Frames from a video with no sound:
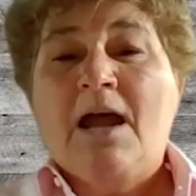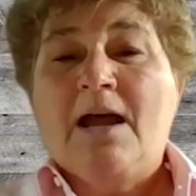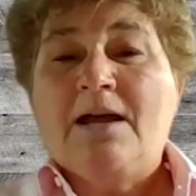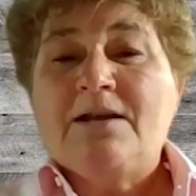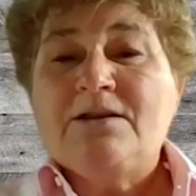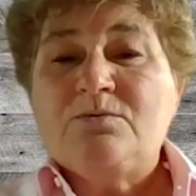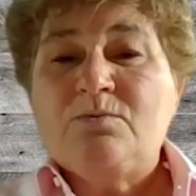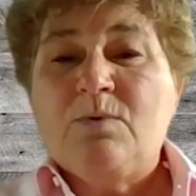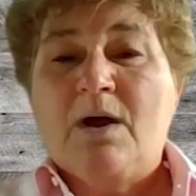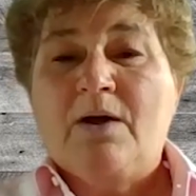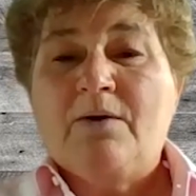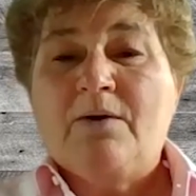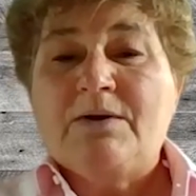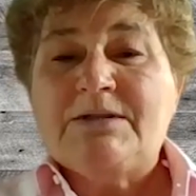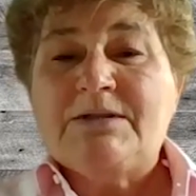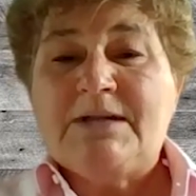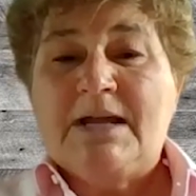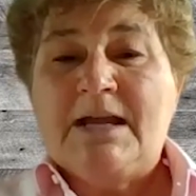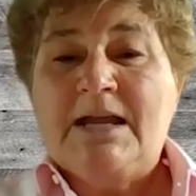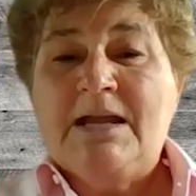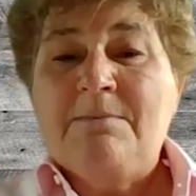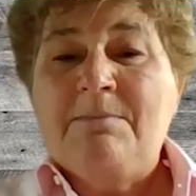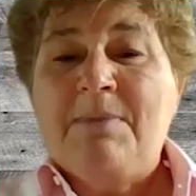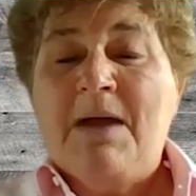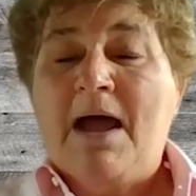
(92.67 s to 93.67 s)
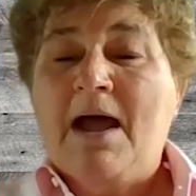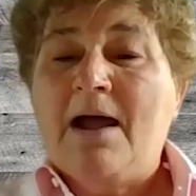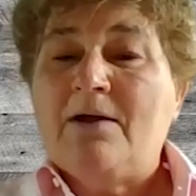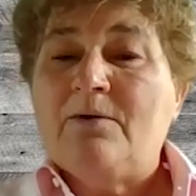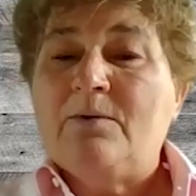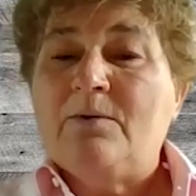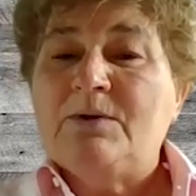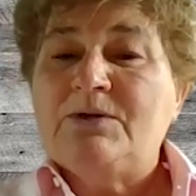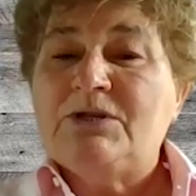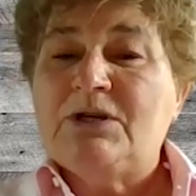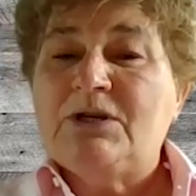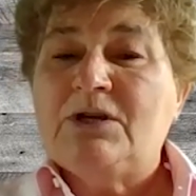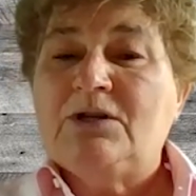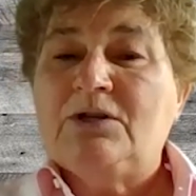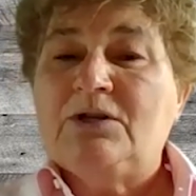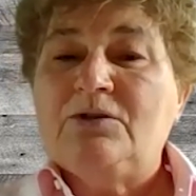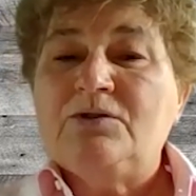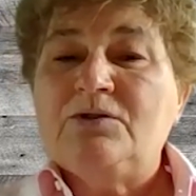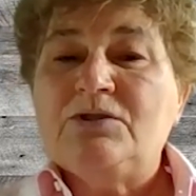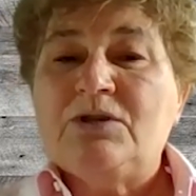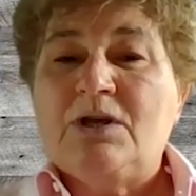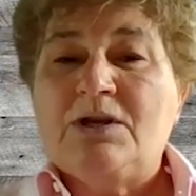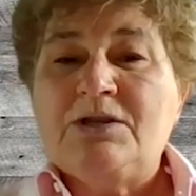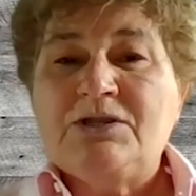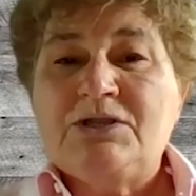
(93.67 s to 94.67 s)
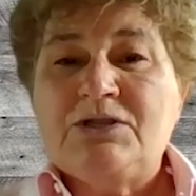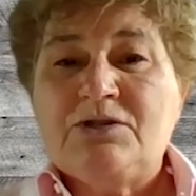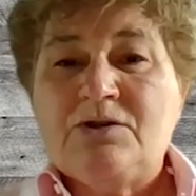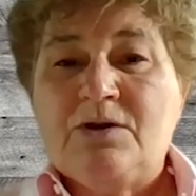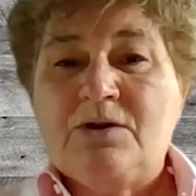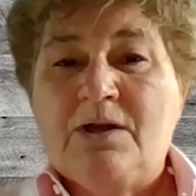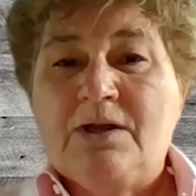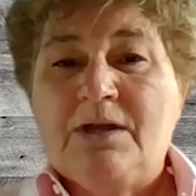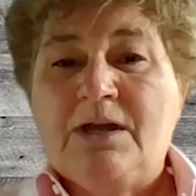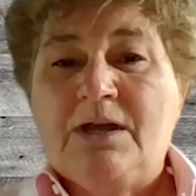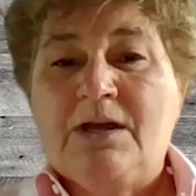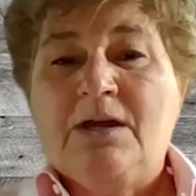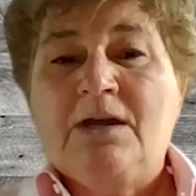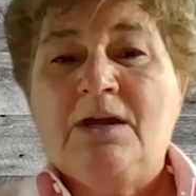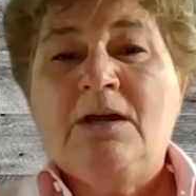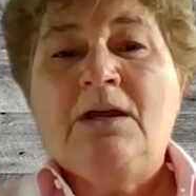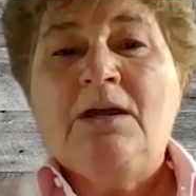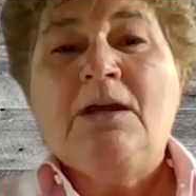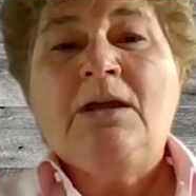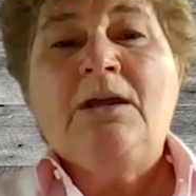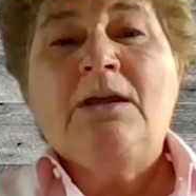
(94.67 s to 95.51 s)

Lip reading: as well as APAC, which includes Australia,